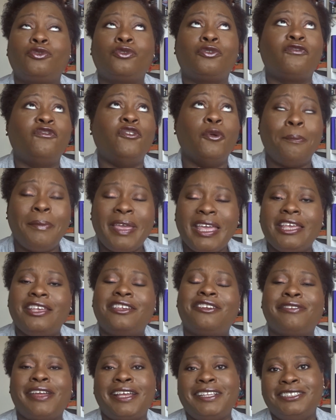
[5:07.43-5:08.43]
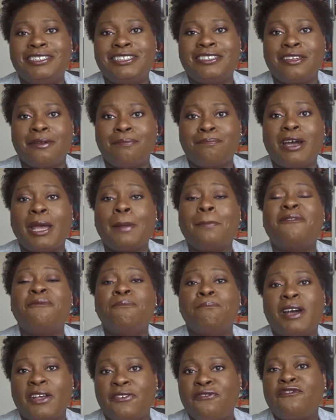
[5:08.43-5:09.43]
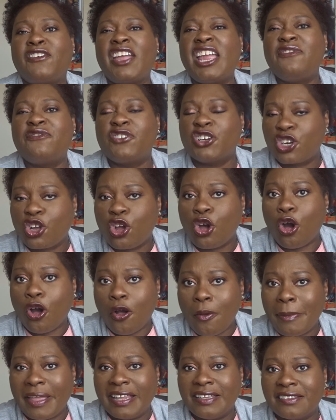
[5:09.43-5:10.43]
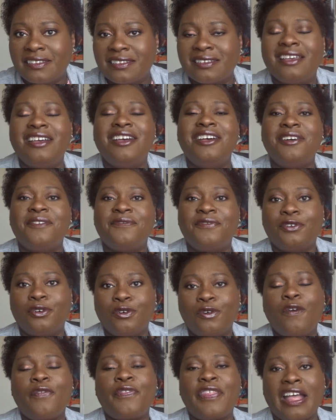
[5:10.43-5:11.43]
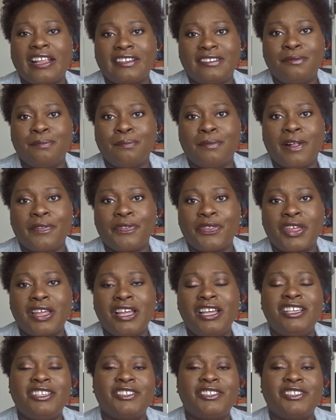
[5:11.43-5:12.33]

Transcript: for me, created my favourite comment for that month.